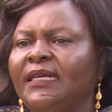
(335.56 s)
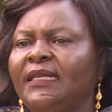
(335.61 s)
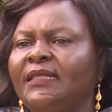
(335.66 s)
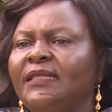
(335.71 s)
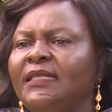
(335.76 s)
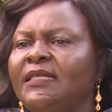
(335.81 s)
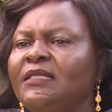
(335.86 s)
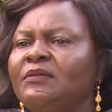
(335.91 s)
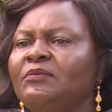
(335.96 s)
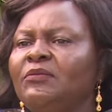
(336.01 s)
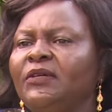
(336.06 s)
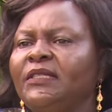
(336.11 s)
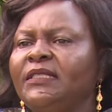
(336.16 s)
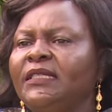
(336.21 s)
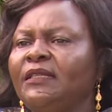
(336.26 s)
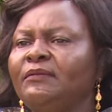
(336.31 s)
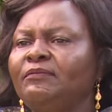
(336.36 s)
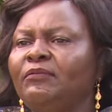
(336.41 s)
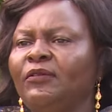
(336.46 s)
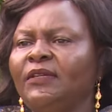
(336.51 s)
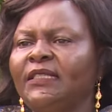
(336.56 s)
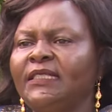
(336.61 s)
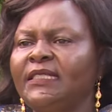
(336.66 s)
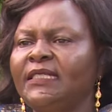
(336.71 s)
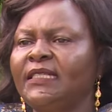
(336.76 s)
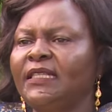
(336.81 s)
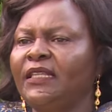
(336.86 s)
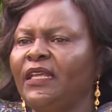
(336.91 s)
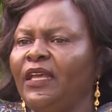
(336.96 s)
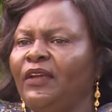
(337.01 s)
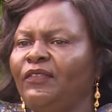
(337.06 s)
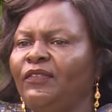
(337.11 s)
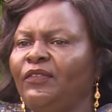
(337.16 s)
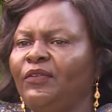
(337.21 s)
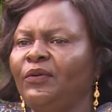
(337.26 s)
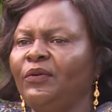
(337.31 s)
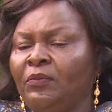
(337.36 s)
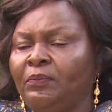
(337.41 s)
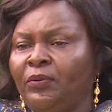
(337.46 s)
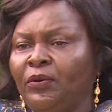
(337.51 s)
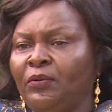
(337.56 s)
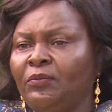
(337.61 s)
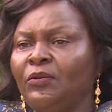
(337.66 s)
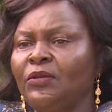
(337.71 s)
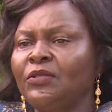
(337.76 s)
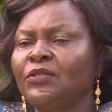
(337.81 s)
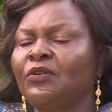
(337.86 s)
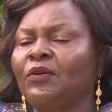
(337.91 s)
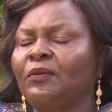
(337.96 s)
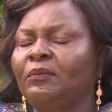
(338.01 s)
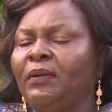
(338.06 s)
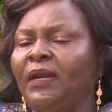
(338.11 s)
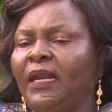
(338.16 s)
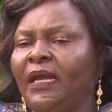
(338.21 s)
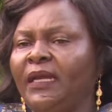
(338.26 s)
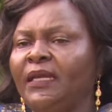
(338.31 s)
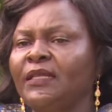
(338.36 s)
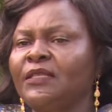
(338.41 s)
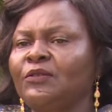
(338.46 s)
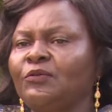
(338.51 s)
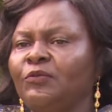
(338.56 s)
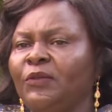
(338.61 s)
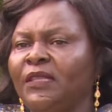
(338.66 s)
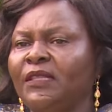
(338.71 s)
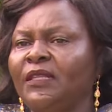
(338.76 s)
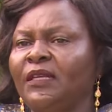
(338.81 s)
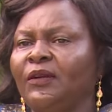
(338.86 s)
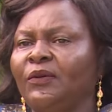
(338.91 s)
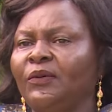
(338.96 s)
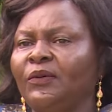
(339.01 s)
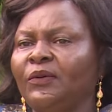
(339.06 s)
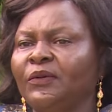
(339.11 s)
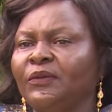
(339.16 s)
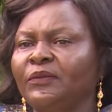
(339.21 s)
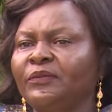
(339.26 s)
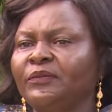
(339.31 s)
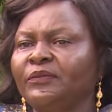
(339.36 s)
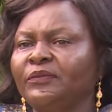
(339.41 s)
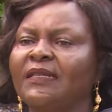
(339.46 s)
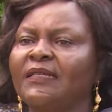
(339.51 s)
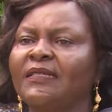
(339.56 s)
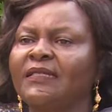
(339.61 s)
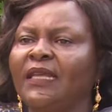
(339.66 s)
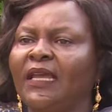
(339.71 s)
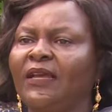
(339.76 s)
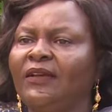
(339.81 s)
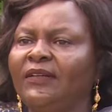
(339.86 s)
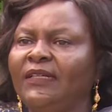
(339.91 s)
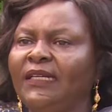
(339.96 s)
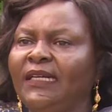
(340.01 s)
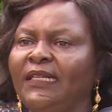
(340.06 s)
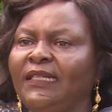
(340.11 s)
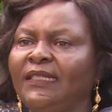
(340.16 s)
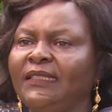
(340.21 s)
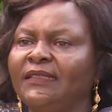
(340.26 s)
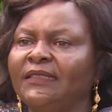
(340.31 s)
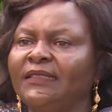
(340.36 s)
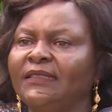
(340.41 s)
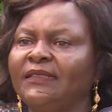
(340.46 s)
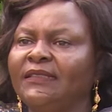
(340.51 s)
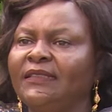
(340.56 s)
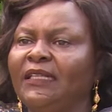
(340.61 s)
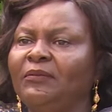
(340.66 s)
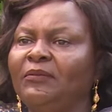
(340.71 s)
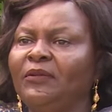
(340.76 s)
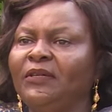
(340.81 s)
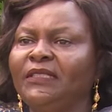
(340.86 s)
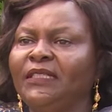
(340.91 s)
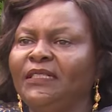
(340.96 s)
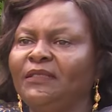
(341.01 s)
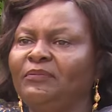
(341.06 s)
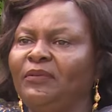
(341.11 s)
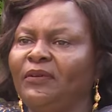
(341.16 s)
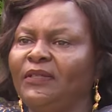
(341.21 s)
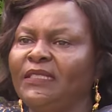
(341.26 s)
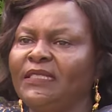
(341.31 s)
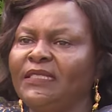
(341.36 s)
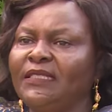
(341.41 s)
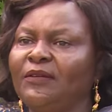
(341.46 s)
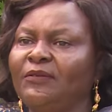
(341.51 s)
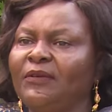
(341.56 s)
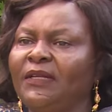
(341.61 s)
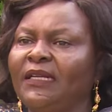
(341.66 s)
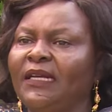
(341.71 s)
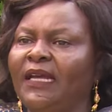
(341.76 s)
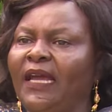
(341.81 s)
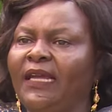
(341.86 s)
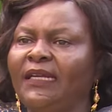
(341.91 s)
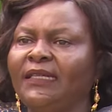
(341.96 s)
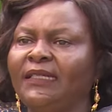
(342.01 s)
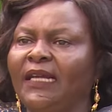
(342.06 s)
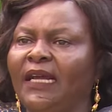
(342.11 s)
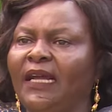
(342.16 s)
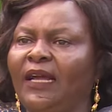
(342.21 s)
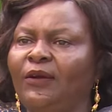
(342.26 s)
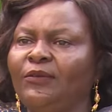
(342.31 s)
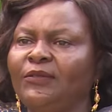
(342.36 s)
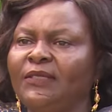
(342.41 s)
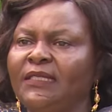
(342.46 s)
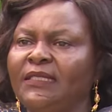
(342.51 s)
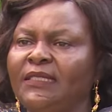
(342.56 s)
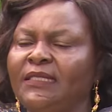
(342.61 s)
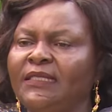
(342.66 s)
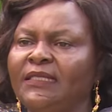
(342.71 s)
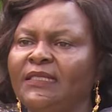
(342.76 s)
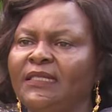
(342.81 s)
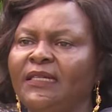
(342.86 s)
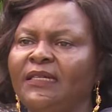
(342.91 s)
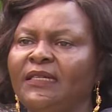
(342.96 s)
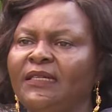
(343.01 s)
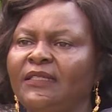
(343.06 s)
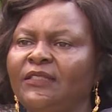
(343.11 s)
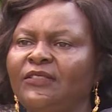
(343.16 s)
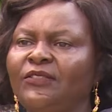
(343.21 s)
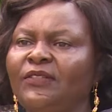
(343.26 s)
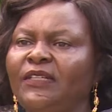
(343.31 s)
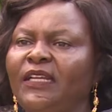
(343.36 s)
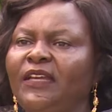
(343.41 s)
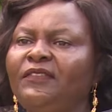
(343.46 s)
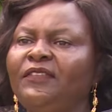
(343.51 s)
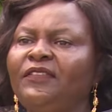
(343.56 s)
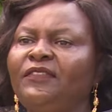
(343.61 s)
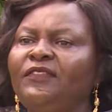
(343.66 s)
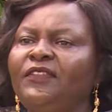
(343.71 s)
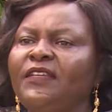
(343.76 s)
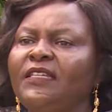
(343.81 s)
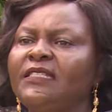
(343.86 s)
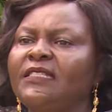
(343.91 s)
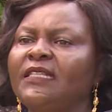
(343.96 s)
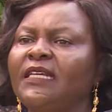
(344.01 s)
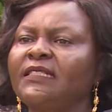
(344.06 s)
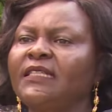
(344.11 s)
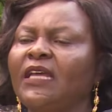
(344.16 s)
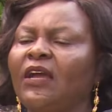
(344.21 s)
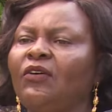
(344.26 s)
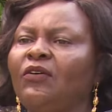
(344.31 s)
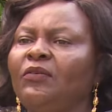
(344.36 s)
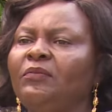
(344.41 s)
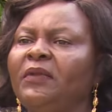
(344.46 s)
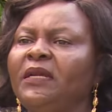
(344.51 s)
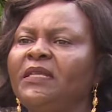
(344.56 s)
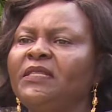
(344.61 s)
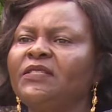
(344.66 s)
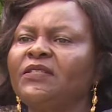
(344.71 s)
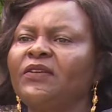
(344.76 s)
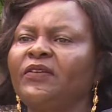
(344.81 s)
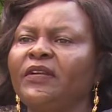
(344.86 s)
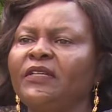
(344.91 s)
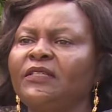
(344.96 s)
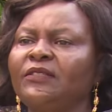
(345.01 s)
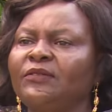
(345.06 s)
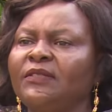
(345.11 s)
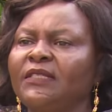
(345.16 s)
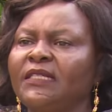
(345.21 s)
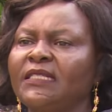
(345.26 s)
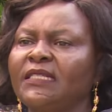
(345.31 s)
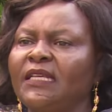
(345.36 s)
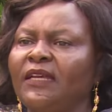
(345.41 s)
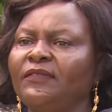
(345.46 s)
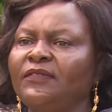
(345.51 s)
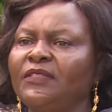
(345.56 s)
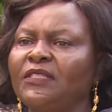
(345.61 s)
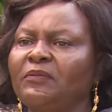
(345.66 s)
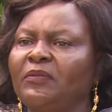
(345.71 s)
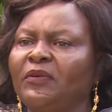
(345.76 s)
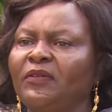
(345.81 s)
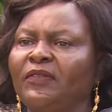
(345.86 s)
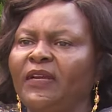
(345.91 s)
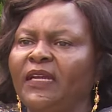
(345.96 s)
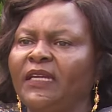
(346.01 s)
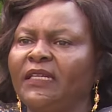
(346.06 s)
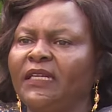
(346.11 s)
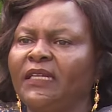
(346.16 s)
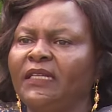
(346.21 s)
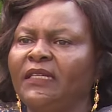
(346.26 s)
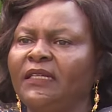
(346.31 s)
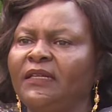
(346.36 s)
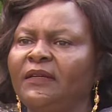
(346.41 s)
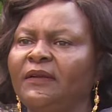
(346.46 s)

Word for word: This model policy, therefore, promotes compliance with the law. Secondly, the model policy will guide the counties to levy fees that are commensurate to the service provided.